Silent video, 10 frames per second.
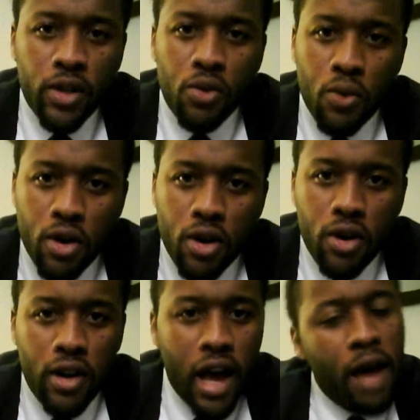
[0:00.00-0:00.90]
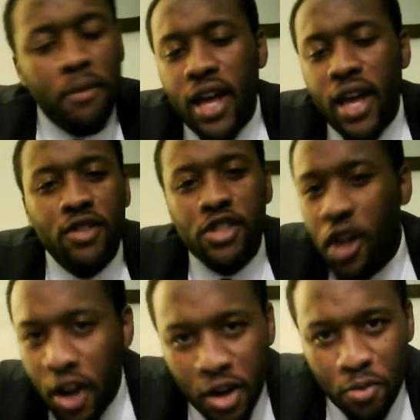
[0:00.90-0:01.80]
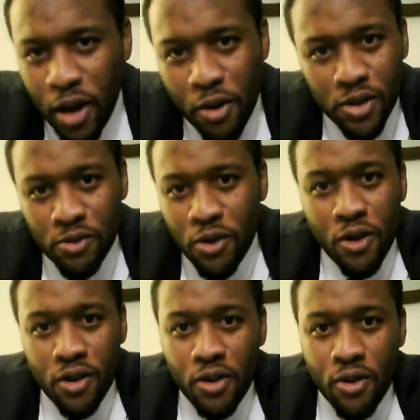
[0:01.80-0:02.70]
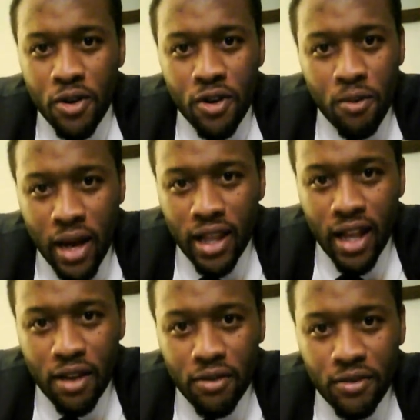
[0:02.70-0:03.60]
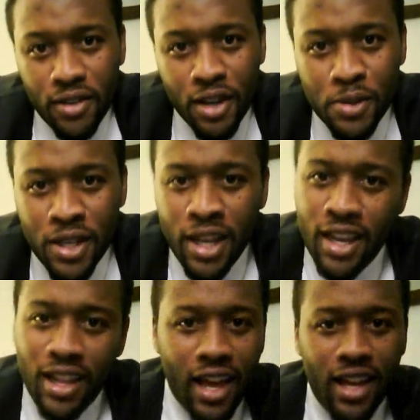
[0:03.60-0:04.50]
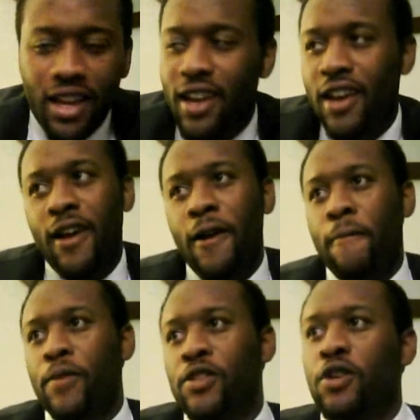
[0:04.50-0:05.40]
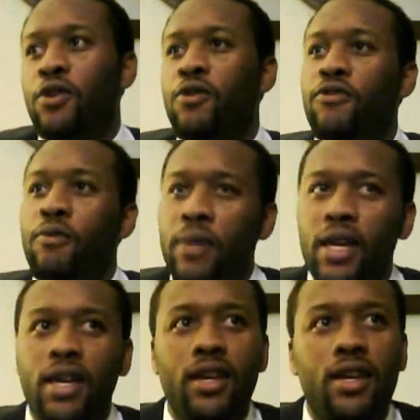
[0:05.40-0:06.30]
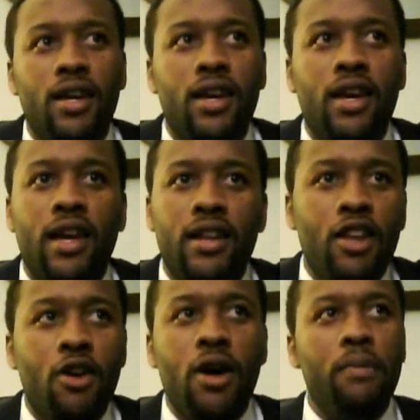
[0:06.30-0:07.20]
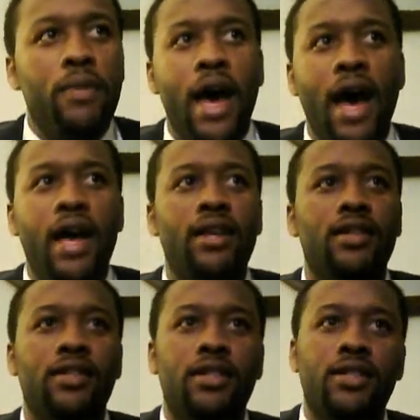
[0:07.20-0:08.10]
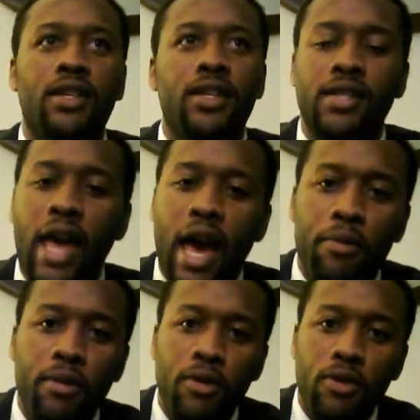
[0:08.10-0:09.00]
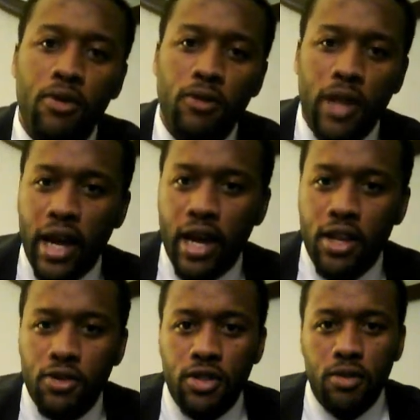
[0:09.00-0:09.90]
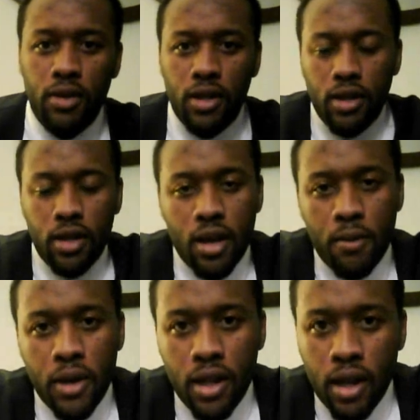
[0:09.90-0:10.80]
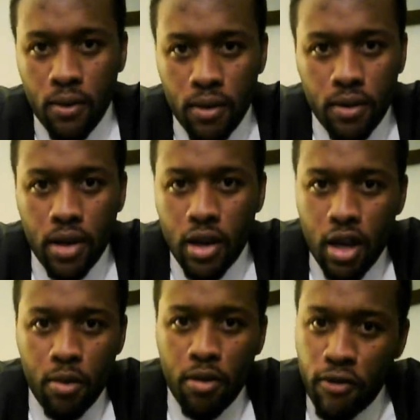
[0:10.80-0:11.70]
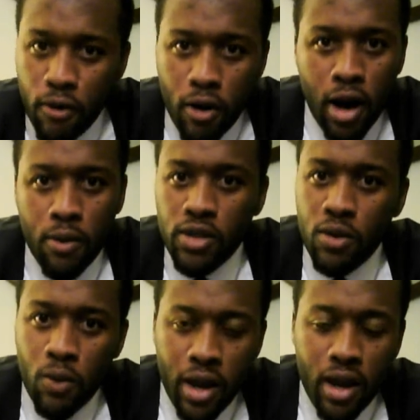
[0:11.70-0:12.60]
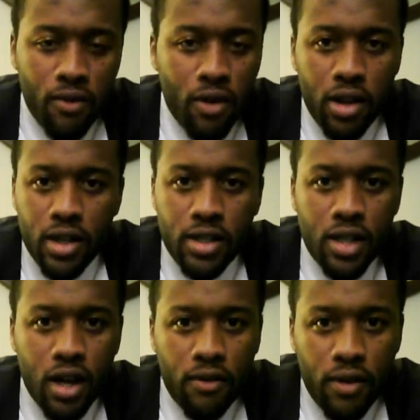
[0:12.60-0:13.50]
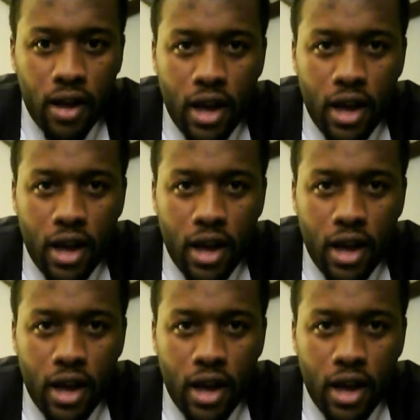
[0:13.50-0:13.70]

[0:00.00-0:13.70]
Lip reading: with the world. I'm not even talking about what's going on in my life. You know what I'm saying? Like, so for me, no, I'm not just in this happy mood like I used to be. You know what I mean? Like, when before I was aware of all of this stuff,